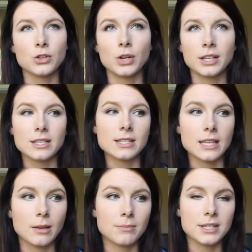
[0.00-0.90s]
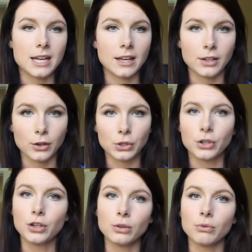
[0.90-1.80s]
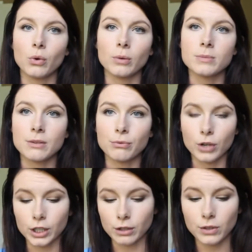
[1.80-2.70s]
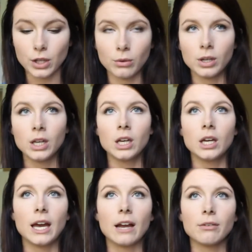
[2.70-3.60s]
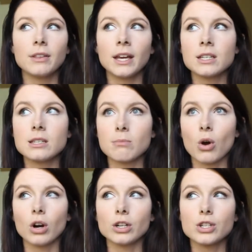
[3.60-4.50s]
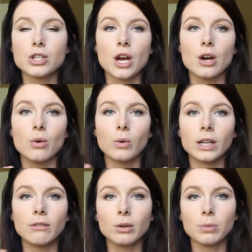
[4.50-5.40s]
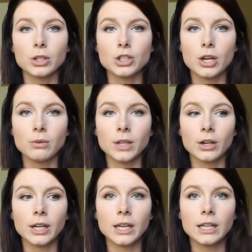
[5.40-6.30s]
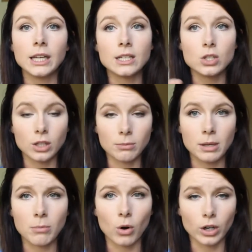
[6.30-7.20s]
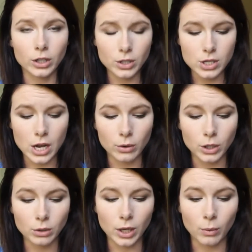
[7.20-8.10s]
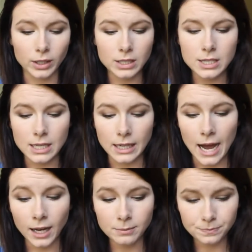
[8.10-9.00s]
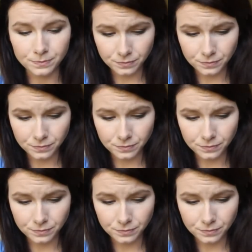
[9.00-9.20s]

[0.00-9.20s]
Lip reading: and you get to see them stand there in their uniforms in front of you. Everything is marked, so whatever platoon they're in, it is going to be marked so you know where to sit at.